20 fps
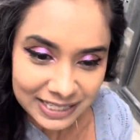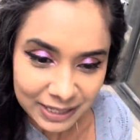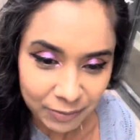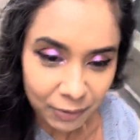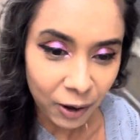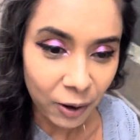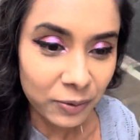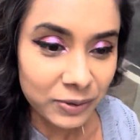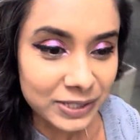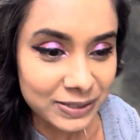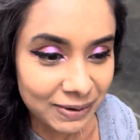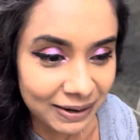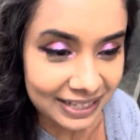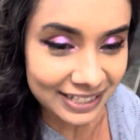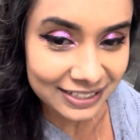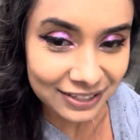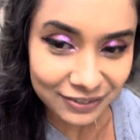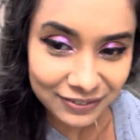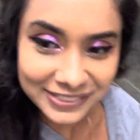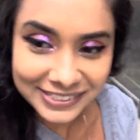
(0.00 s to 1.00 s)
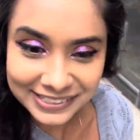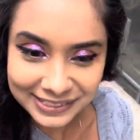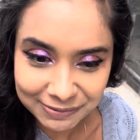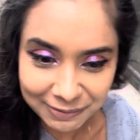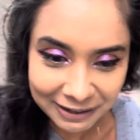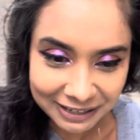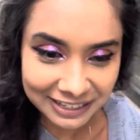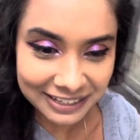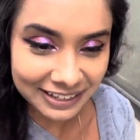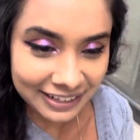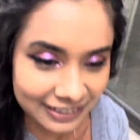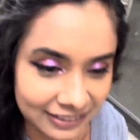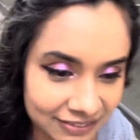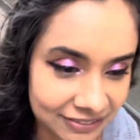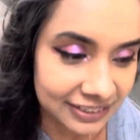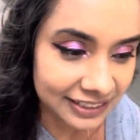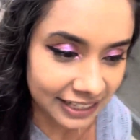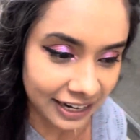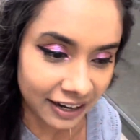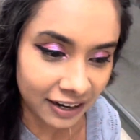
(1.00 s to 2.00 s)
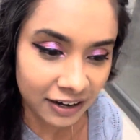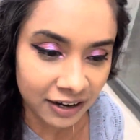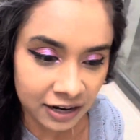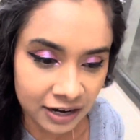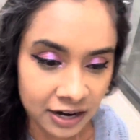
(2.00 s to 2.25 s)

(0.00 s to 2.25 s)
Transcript: up a whole bunch of my interviews, but I don't really care.